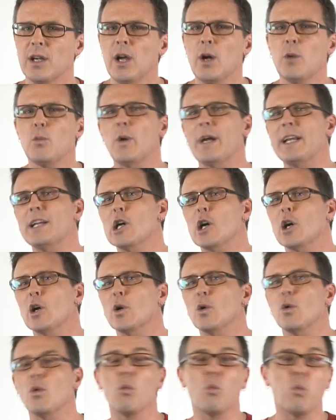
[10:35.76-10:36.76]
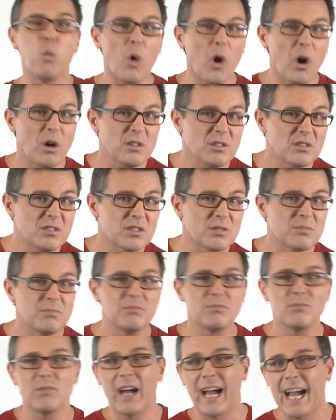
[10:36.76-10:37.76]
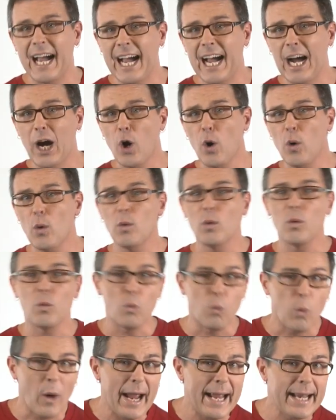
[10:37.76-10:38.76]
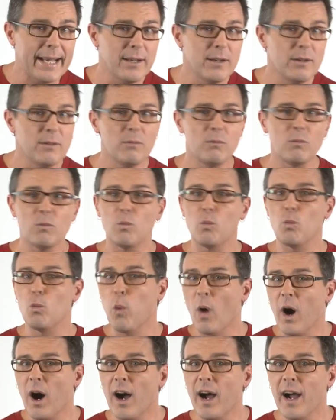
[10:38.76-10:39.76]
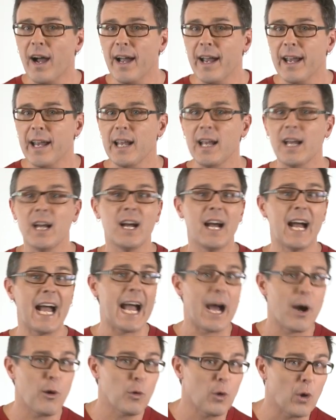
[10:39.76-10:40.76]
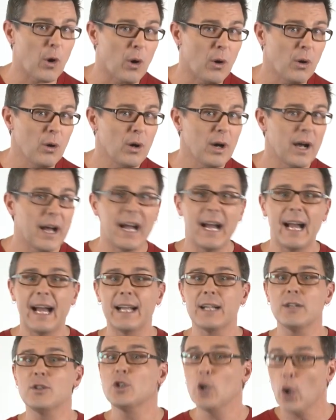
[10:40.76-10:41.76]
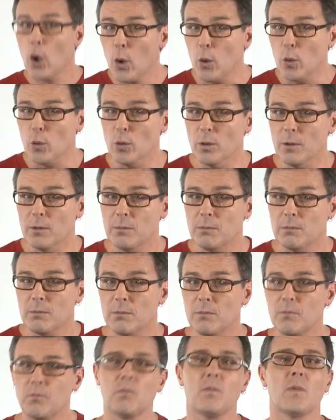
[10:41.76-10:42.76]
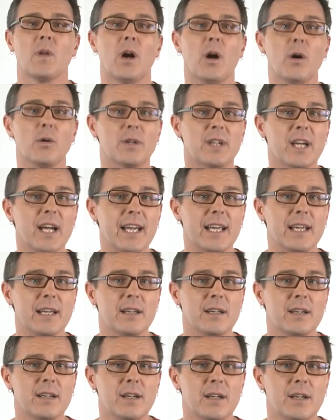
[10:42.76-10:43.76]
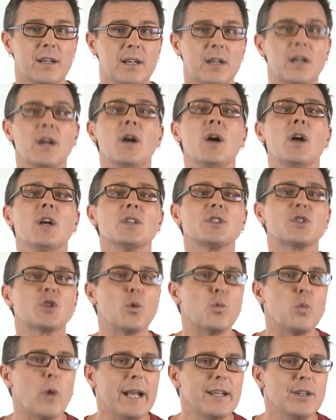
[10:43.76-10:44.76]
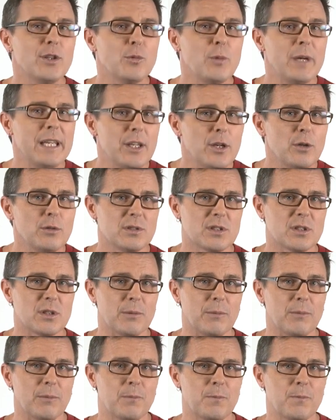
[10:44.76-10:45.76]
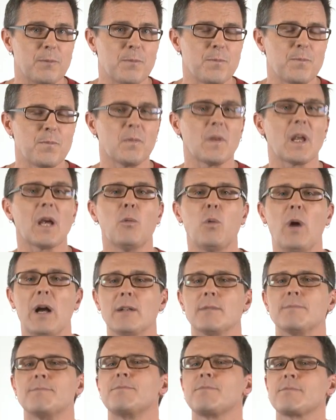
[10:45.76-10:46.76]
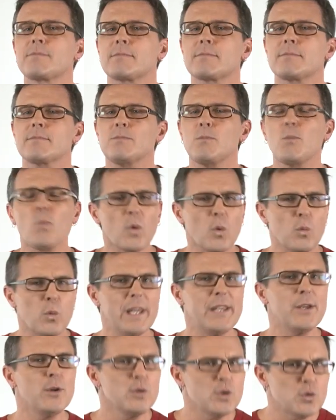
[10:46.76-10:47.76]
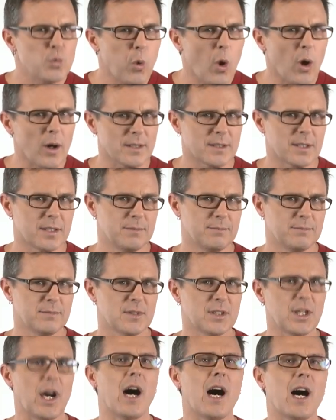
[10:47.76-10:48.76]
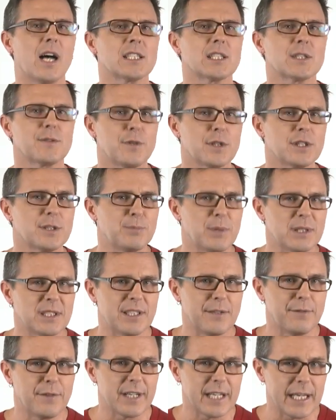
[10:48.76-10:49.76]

We know what, how, when, why, how long, and who. Okay, so when do we use them? Well, we use what to ask for specific